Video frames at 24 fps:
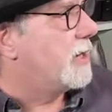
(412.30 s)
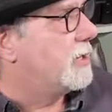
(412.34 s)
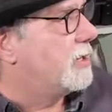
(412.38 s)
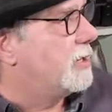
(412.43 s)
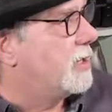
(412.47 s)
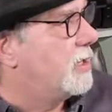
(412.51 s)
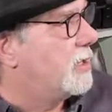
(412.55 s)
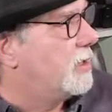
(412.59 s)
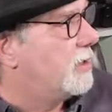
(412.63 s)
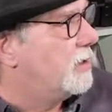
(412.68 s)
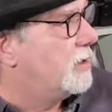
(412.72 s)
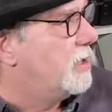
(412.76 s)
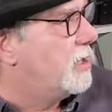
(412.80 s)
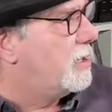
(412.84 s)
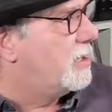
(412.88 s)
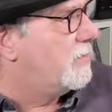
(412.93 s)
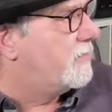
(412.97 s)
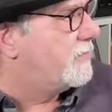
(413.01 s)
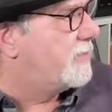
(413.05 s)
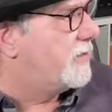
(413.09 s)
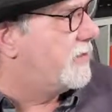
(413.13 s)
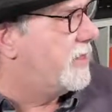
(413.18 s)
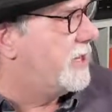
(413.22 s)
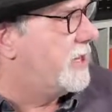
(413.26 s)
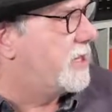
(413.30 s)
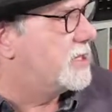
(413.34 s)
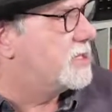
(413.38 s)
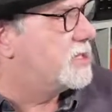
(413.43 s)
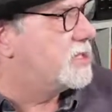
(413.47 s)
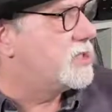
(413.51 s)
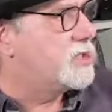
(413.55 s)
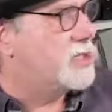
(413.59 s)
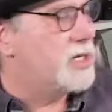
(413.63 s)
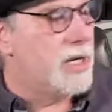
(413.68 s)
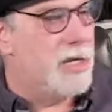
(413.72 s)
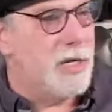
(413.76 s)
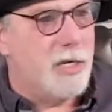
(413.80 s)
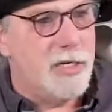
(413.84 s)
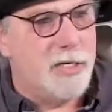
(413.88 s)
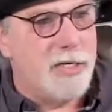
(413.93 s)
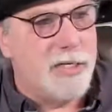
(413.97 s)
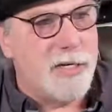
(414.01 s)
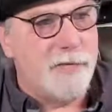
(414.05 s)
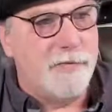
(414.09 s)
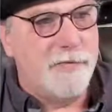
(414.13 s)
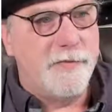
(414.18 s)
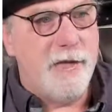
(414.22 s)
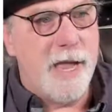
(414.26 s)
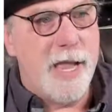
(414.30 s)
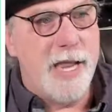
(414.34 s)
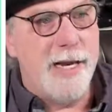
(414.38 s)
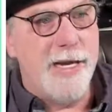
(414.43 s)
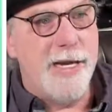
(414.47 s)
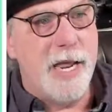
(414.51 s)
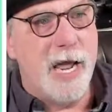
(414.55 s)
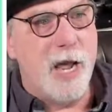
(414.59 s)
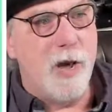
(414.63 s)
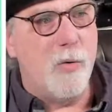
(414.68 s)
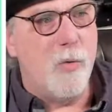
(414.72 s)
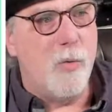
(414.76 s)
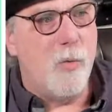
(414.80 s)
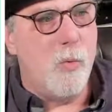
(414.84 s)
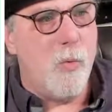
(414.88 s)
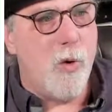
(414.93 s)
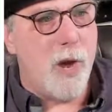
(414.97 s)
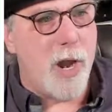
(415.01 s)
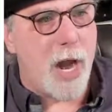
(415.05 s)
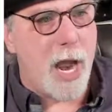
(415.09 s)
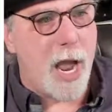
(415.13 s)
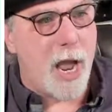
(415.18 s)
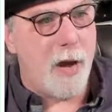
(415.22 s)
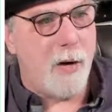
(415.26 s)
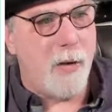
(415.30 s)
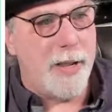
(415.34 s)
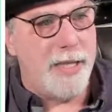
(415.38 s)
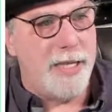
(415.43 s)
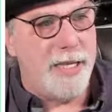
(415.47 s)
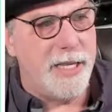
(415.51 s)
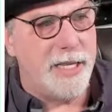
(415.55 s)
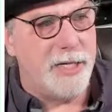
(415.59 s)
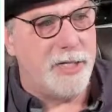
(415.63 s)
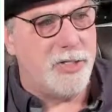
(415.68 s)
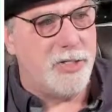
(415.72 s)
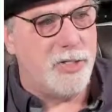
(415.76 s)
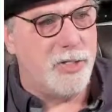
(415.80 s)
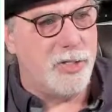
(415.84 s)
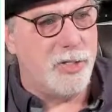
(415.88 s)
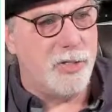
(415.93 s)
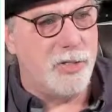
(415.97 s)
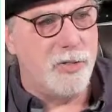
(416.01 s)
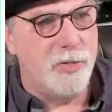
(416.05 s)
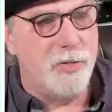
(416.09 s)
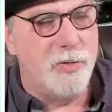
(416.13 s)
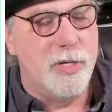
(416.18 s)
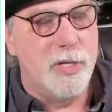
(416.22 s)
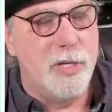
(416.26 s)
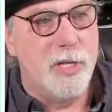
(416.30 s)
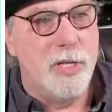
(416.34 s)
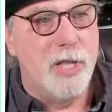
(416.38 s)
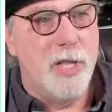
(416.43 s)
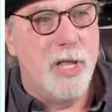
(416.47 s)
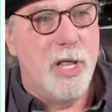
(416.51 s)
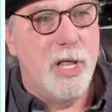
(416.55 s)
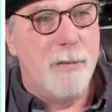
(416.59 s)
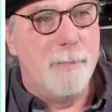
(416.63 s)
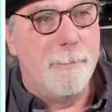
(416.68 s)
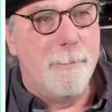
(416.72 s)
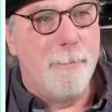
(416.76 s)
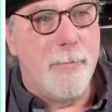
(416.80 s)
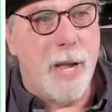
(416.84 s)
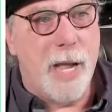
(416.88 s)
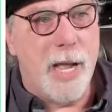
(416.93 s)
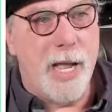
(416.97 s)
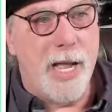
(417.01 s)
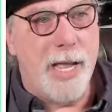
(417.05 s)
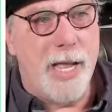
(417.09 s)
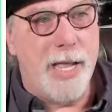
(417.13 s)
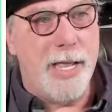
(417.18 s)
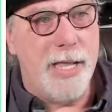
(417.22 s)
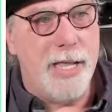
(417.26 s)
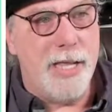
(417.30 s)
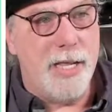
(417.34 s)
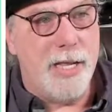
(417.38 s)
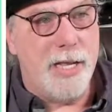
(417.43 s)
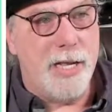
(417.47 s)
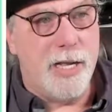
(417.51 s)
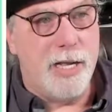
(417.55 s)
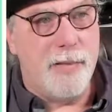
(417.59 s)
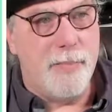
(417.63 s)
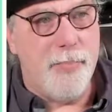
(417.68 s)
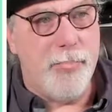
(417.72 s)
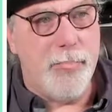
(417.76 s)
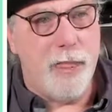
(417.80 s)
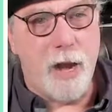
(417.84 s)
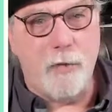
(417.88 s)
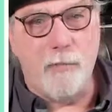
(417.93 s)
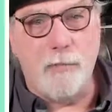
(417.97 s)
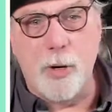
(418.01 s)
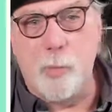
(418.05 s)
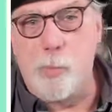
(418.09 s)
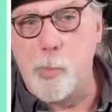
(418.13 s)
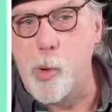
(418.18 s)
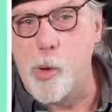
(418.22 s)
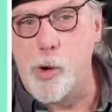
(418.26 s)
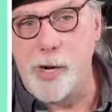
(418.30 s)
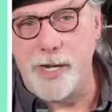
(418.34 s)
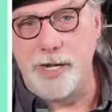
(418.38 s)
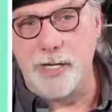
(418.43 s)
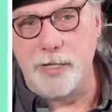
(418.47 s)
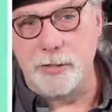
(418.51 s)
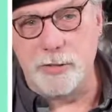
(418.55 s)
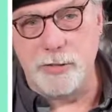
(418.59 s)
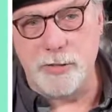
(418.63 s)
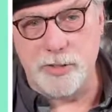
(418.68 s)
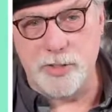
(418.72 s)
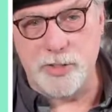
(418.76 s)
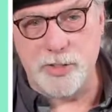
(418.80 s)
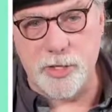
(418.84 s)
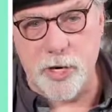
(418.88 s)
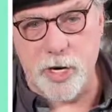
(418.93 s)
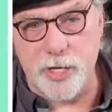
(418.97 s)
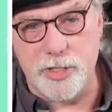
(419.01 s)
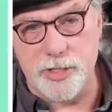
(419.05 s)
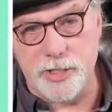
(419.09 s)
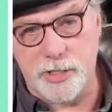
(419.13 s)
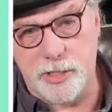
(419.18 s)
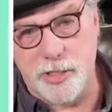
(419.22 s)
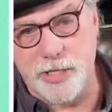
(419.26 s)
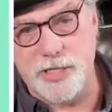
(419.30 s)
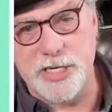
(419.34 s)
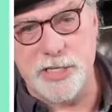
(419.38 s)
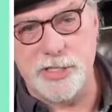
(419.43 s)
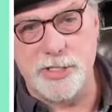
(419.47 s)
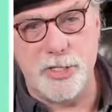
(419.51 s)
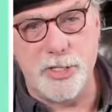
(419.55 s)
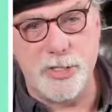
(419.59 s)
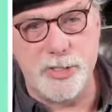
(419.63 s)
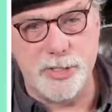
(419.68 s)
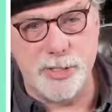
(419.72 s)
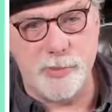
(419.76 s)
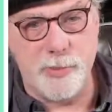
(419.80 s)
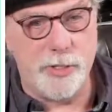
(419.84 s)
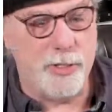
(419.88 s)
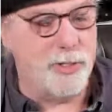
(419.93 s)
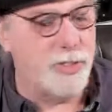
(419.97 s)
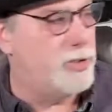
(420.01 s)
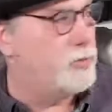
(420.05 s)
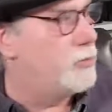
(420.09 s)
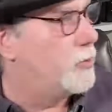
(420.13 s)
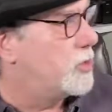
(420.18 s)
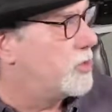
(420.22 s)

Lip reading: a little for this to find out how do I get to my reporting structure, because that's usually where